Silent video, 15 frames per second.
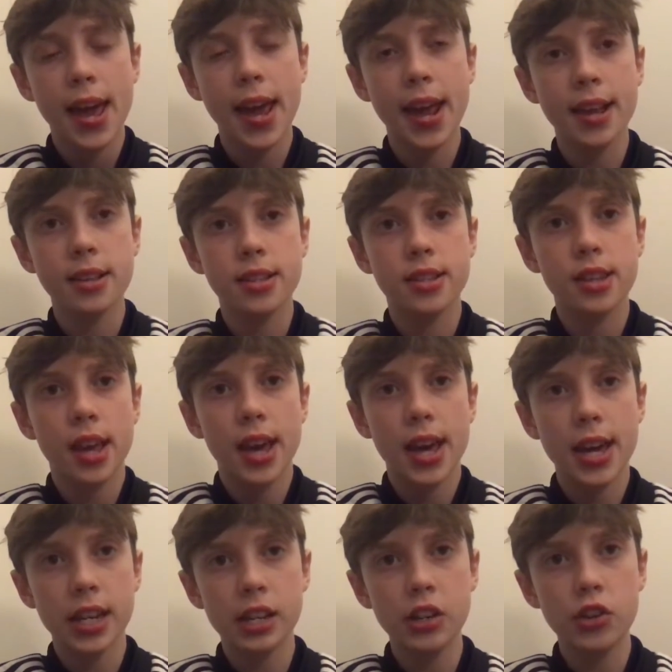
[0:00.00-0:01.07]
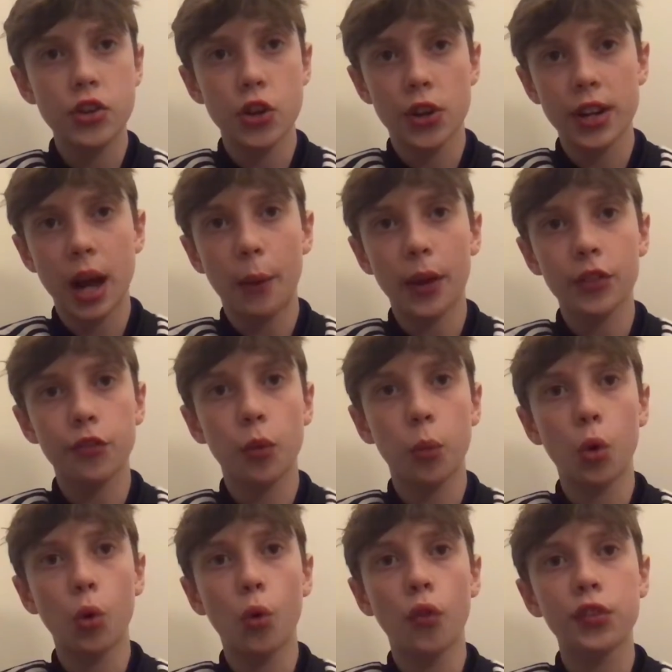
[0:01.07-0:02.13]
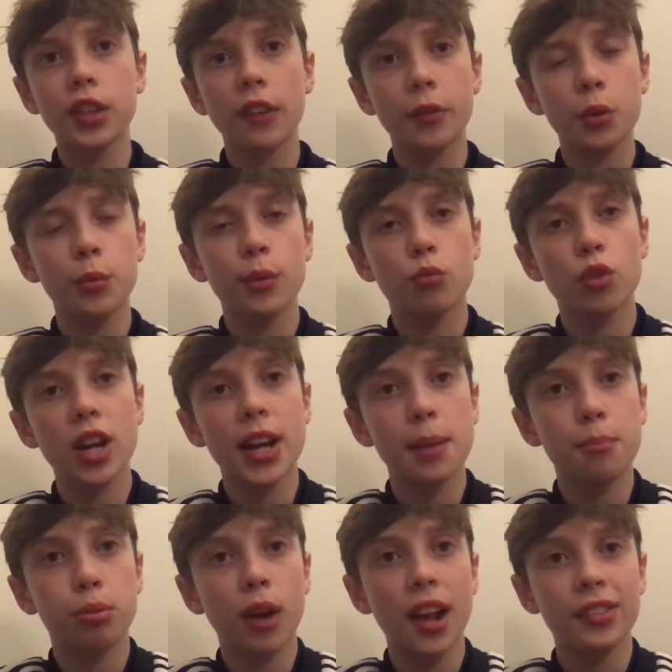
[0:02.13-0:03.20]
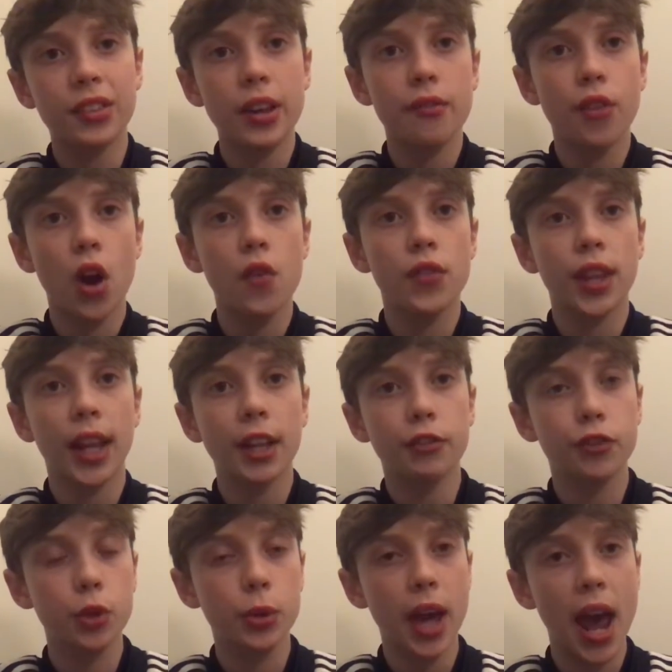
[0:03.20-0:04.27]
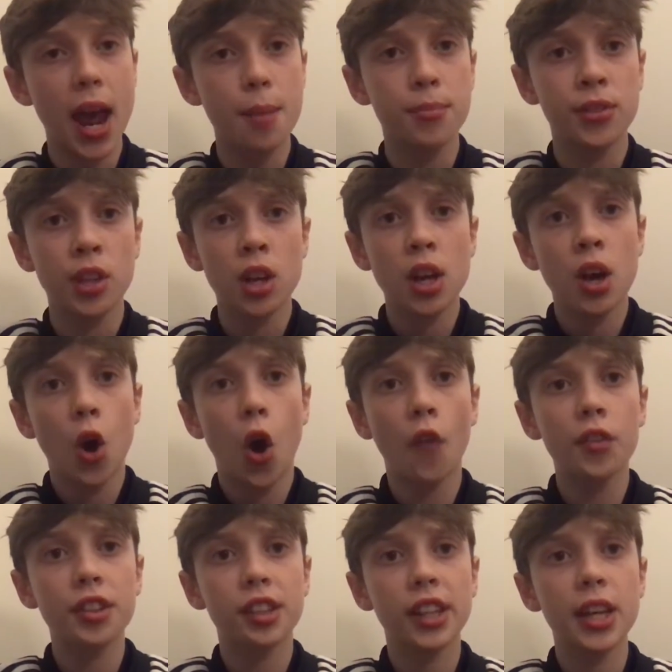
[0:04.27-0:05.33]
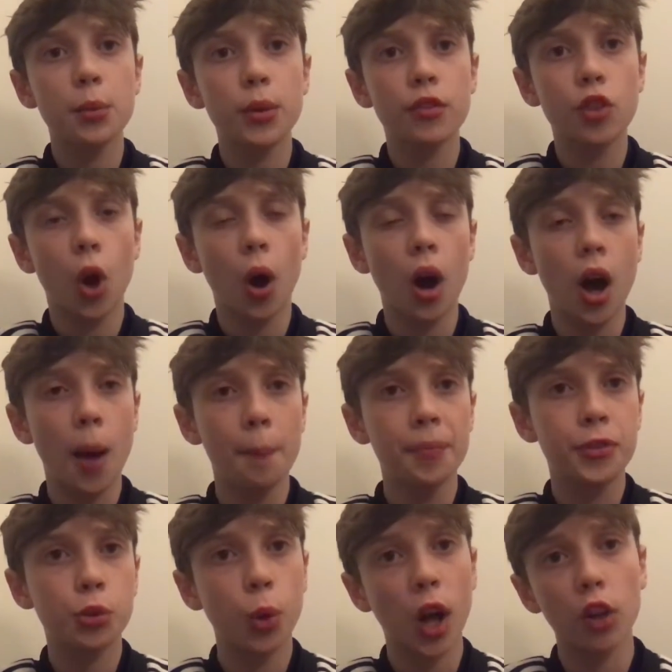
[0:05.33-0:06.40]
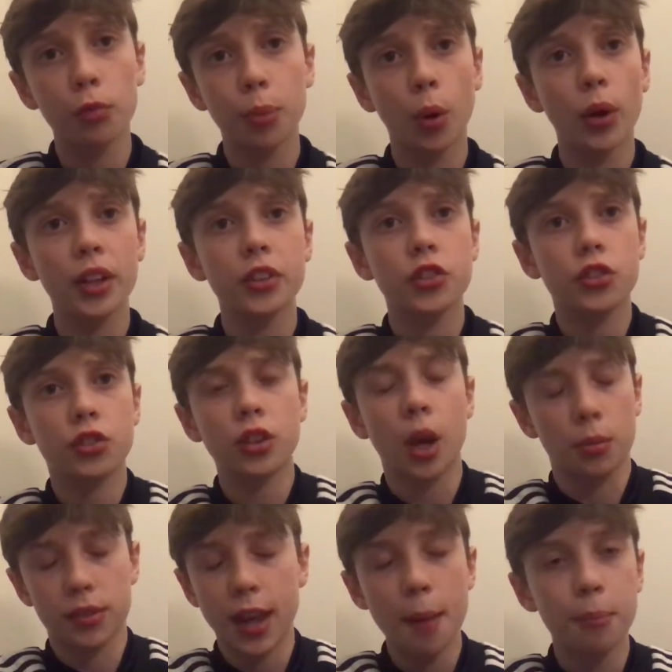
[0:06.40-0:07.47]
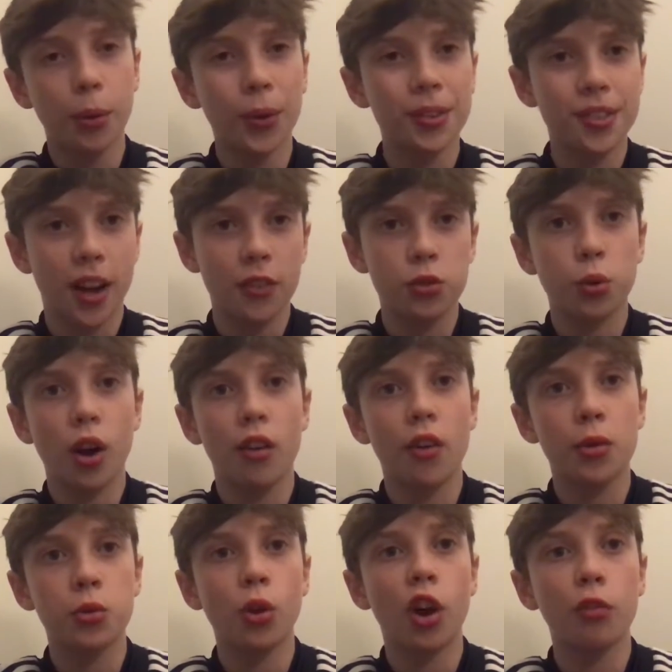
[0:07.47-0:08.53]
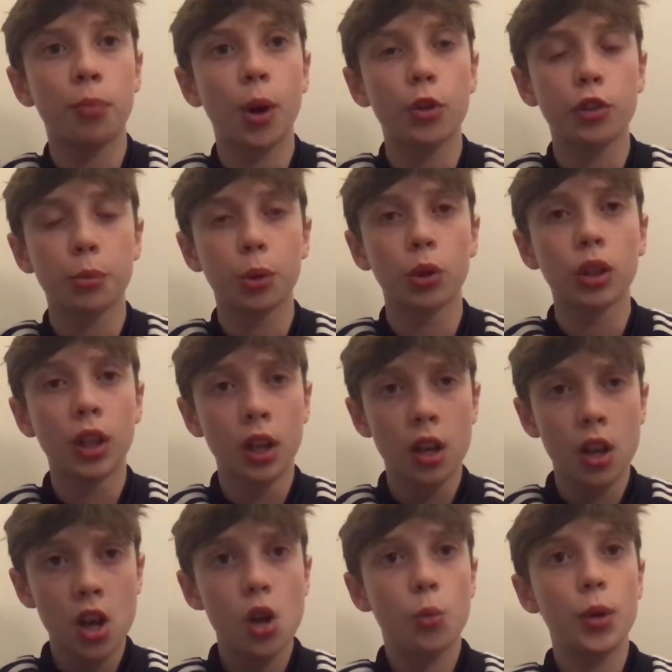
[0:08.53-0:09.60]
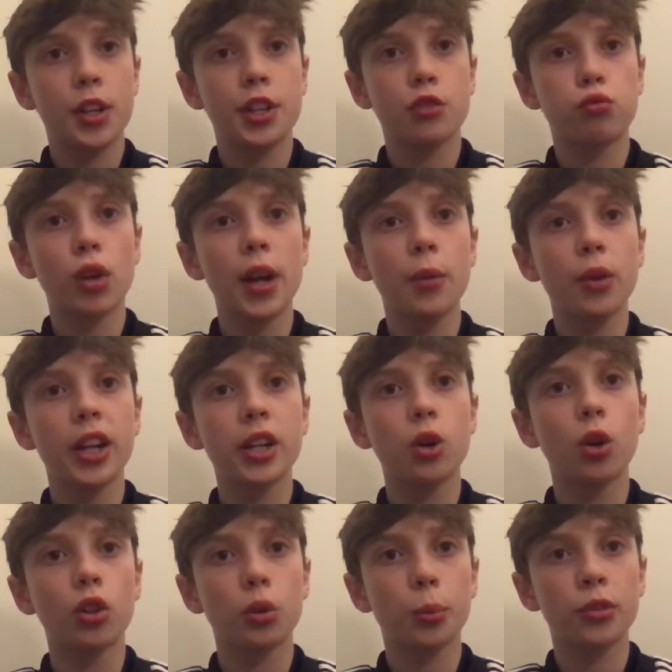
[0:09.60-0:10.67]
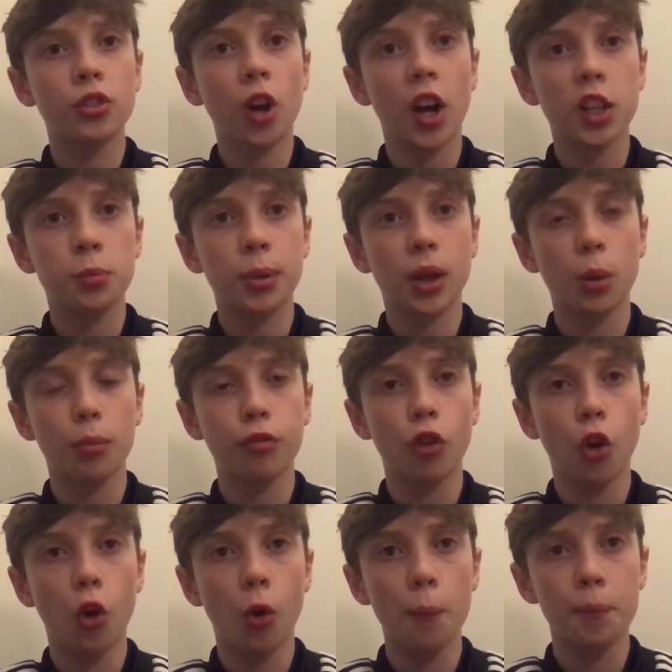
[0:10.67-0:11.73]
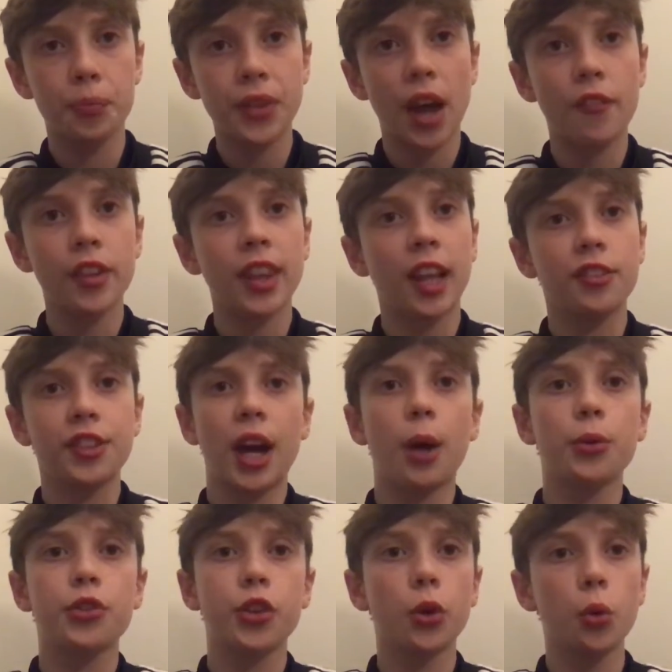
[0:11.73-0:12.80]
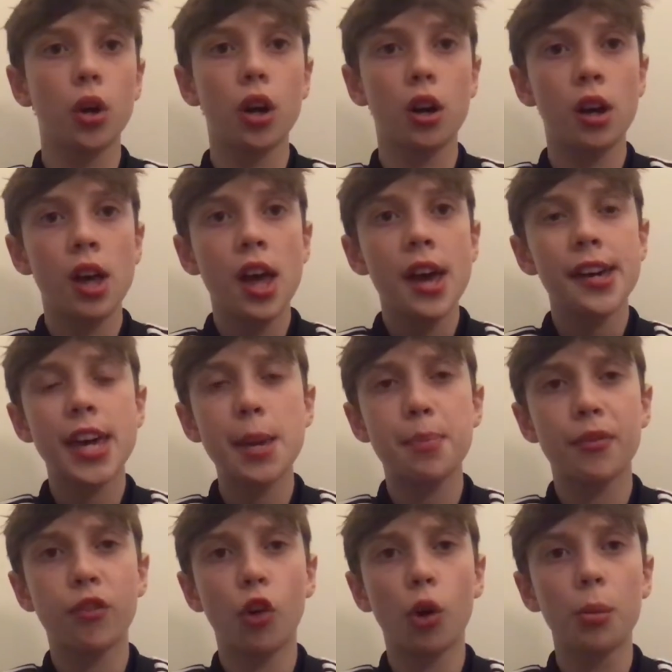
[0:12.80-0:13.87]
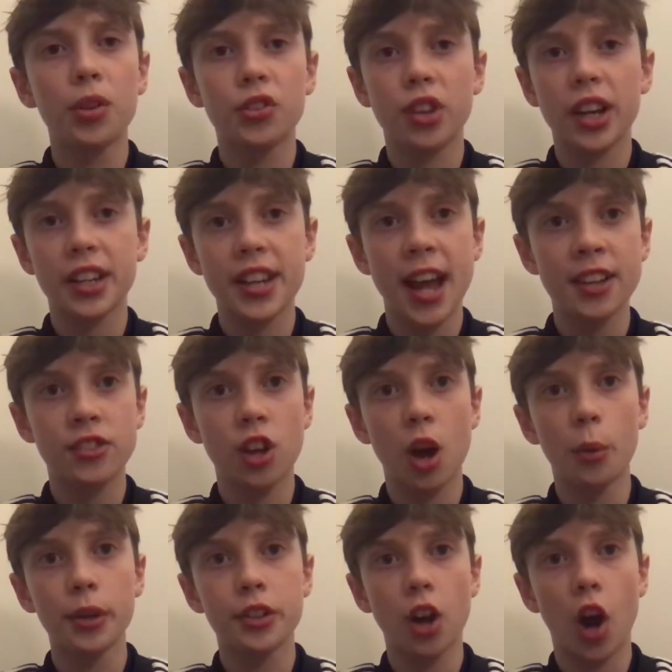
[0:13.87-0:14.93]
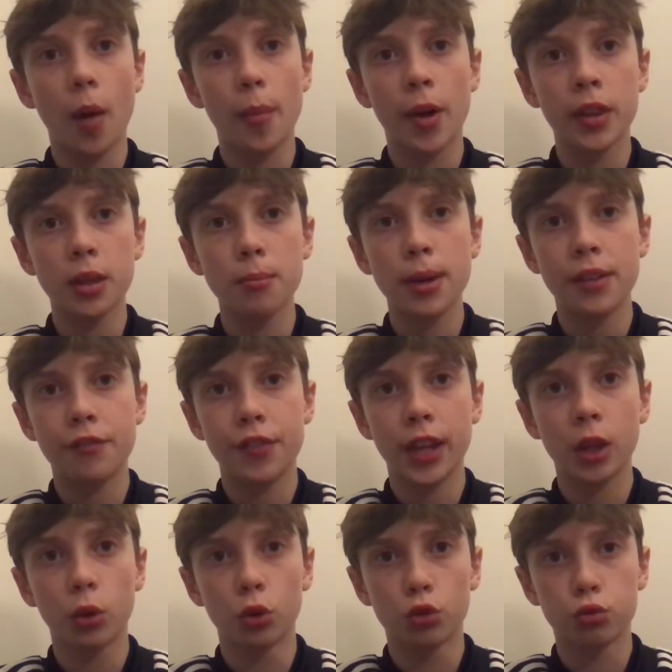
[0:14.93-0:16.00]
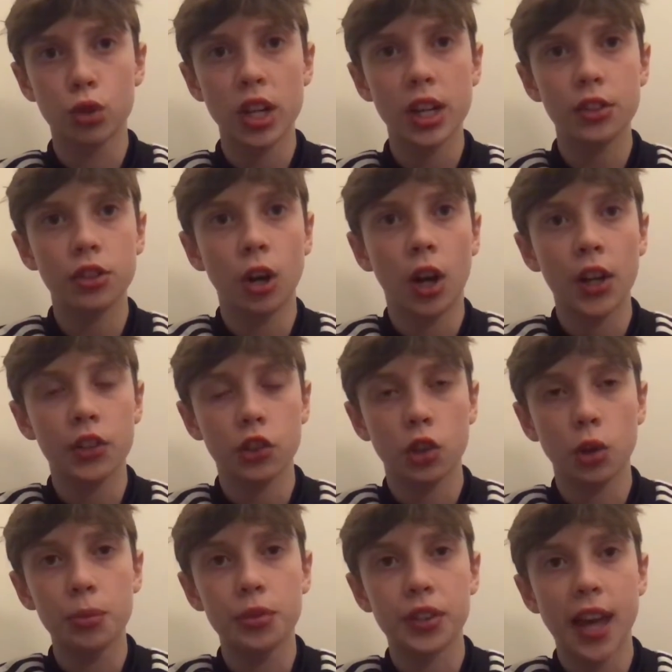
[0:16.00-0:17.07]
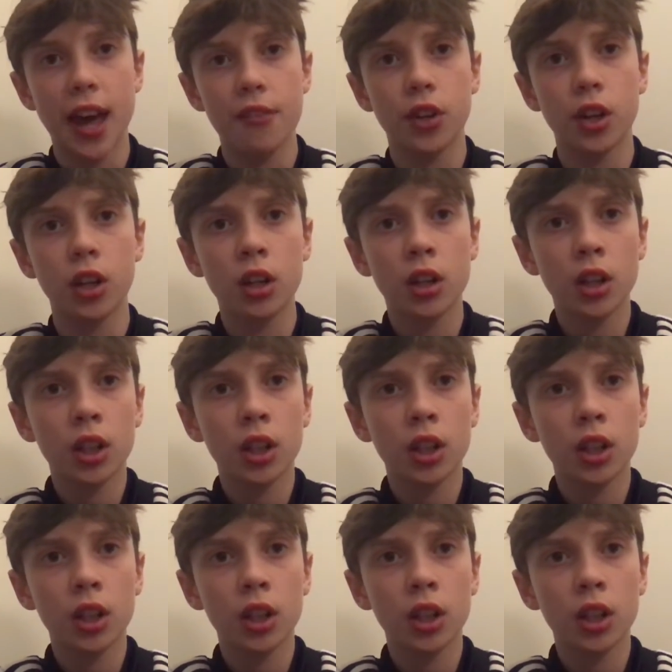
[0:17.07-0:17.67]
is injured. Now, as for Wolves, I think we've been really impressive over the last few games. Obviously, we've got 10 points out of 12 possible, which is really good. We started to pick up form. I think that's down to key performers like Neto, Adama in the midfield really starting to come together